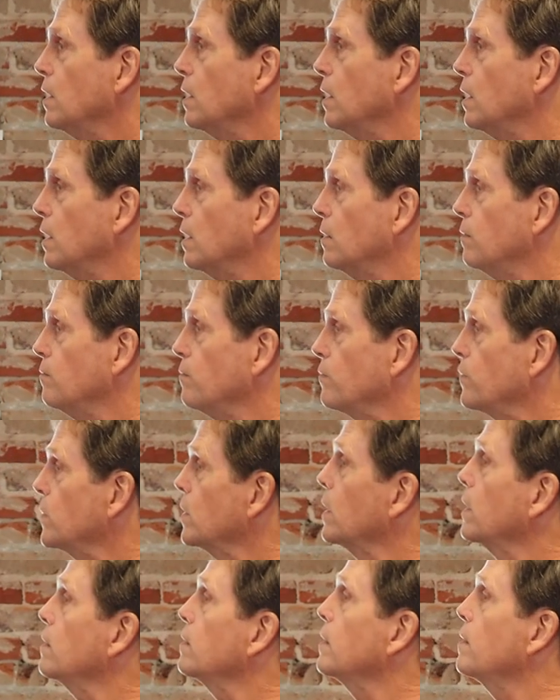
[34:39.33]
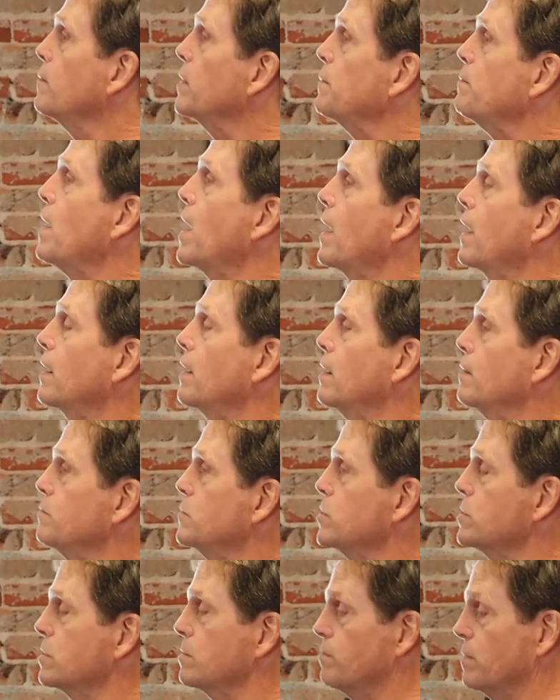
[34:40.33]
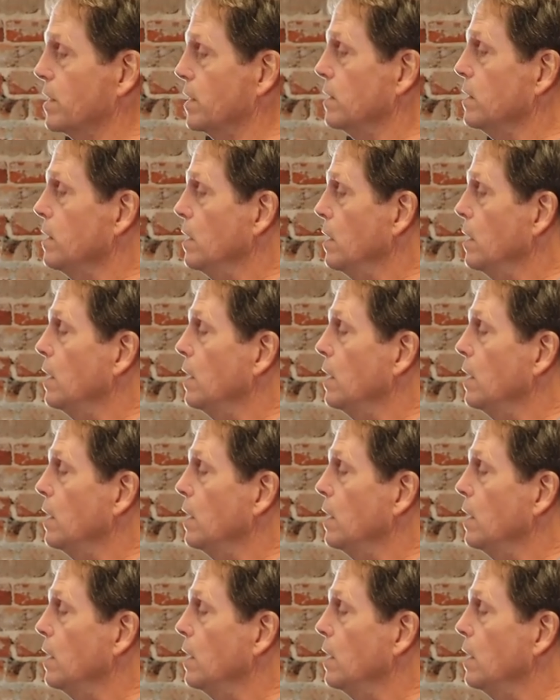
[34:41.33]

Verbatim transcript: Um, uh, let me back up just a minute